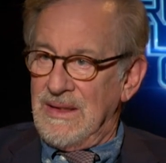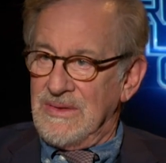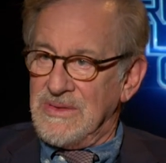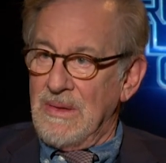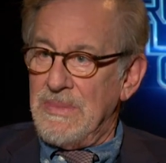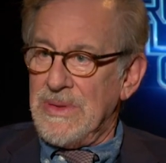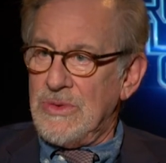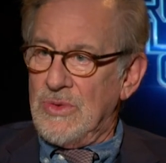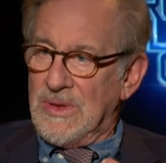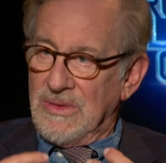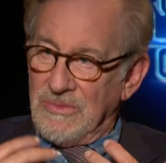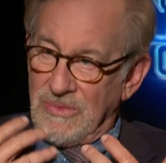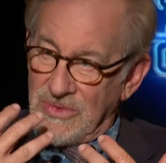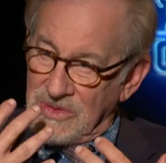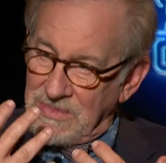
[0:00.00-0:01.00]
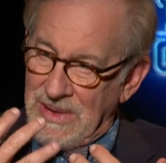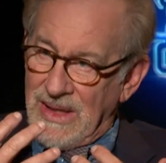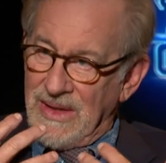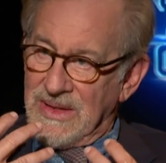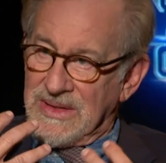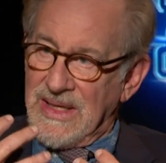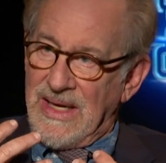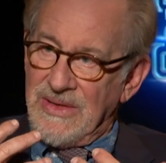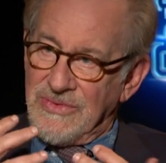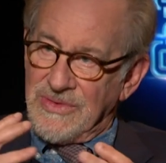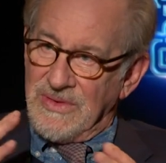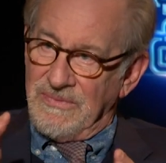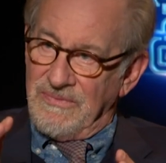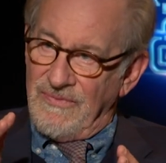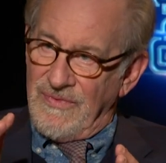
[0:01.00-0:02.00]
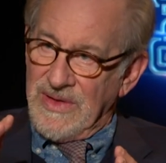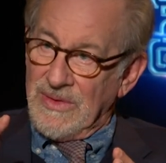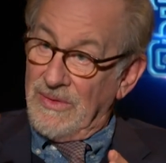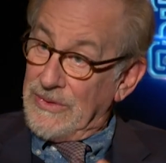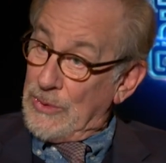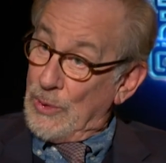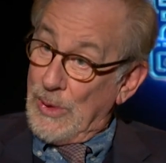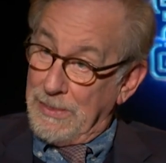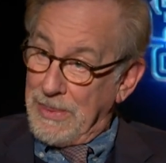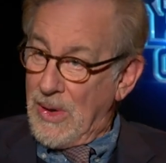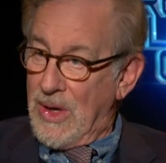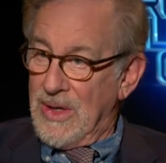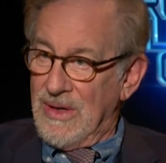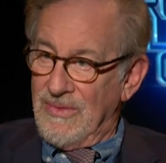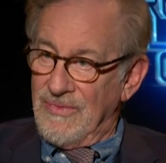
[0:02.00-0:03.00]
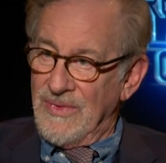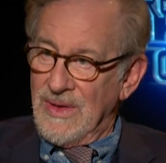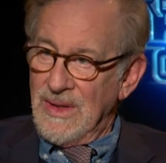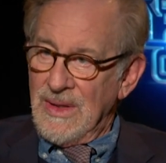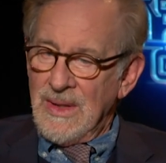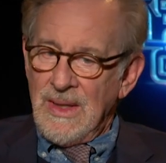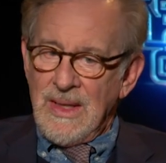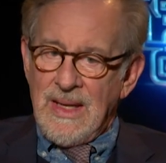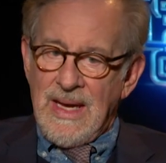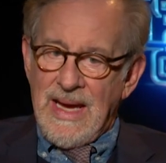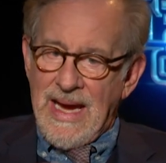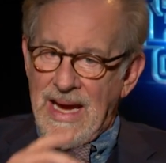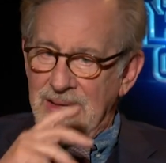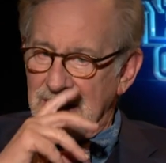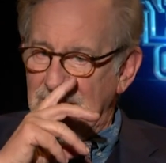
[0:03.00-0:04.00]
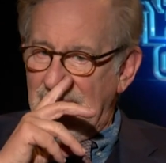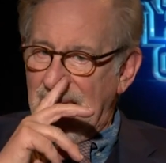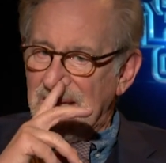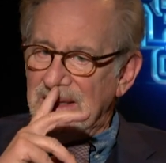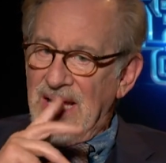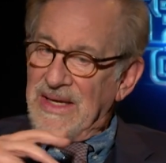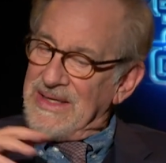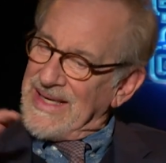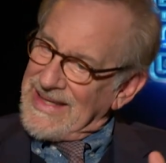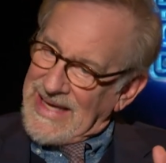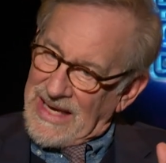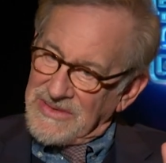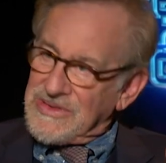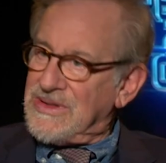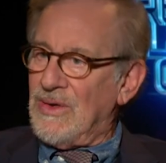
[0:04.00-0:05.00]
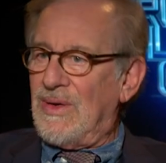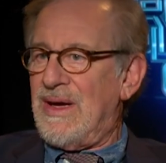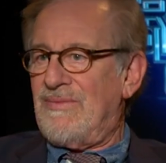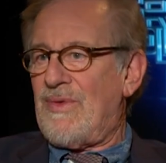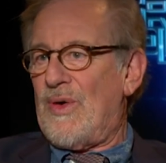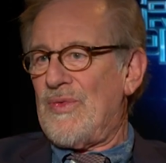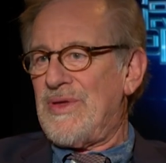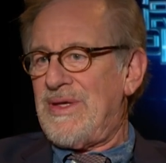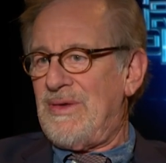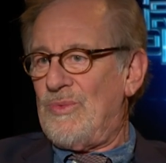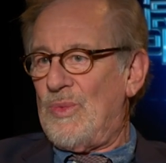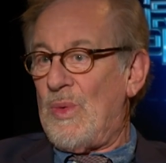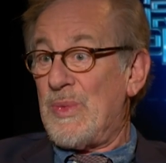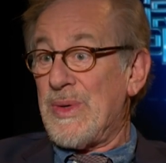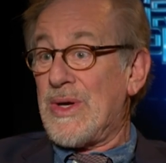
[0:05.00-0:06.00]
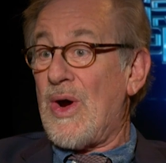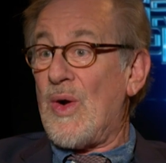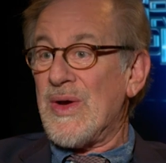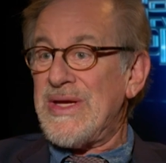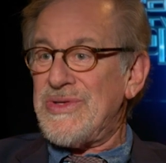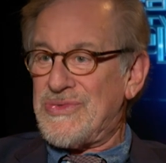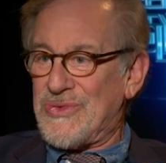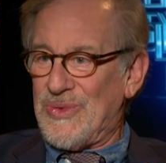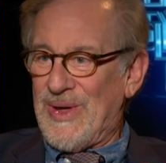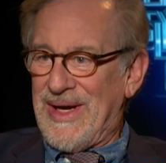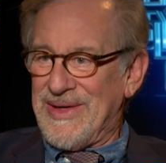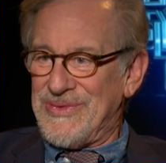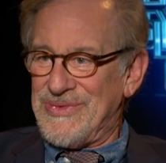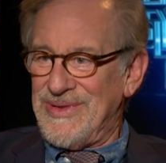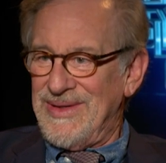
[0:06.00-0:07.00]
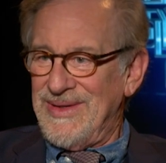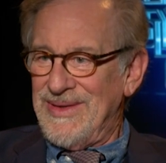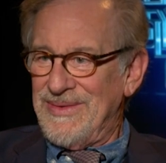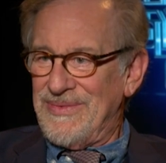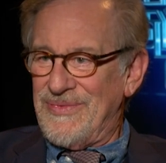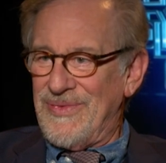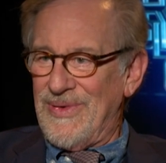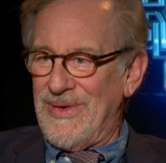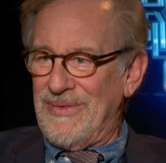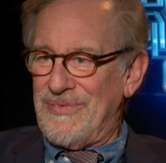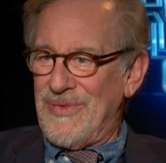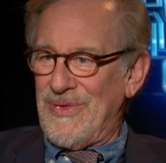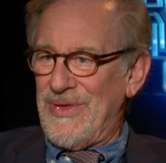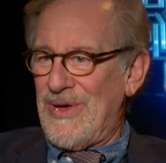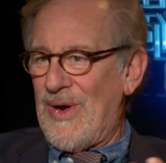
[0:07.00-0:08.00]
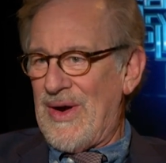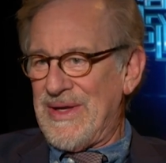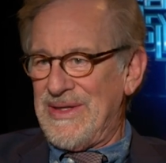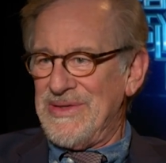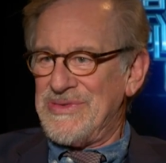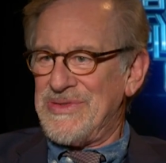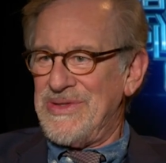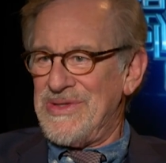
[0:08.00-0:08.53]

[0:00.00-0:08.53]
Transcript: It's something you could smell and taste and feel you were a part of, and and and yet still have all the what we call Easter eggs for, for the audience to